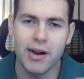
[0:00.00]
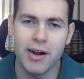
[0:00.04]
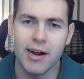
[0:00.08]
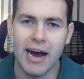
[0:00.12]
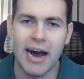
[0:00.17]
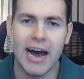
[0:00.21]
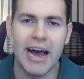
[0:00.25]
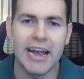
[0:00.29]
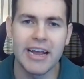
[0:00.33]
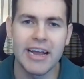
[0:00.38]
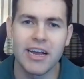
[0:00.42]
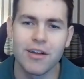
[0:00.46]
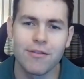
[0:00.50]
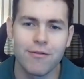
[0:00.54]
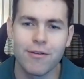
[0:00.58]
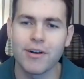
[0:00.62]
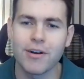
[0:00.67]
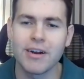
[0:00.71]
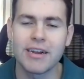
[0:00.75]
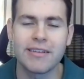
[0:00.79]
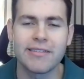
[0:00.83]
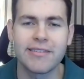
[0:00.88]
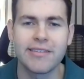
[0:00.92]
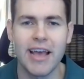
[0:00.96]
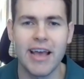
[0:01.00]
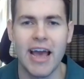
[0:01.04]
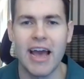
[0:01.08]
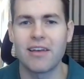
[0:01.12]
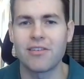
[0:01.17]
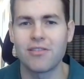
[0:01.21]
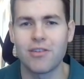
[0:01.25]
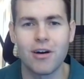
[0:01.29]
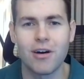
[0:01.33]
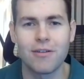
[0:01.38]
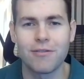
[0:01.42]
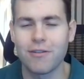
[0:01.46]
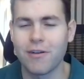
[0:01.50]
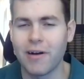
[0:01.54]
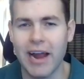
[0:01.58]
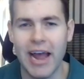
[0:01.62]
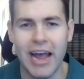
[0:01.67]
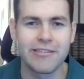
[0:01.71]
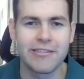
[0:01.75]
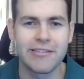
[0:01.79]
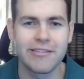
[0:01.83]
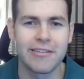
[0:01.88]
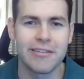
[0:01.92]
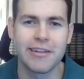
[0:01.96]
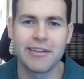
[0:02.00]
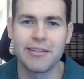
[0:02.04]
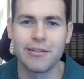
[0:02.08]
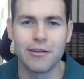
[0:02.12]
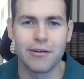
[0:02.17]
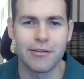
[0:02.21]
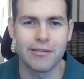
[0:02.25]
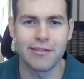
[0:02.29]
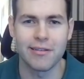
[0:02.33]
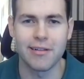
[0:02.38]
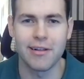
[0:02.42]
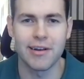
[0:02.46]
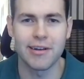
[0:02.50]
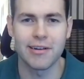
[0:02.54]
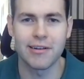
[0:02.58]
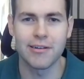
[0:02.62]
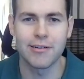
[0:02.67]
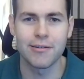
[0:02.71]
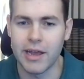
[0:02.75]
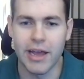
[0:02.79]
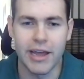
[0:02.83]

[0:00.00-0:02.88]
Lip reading: a high converting SaaS offer actually looks like.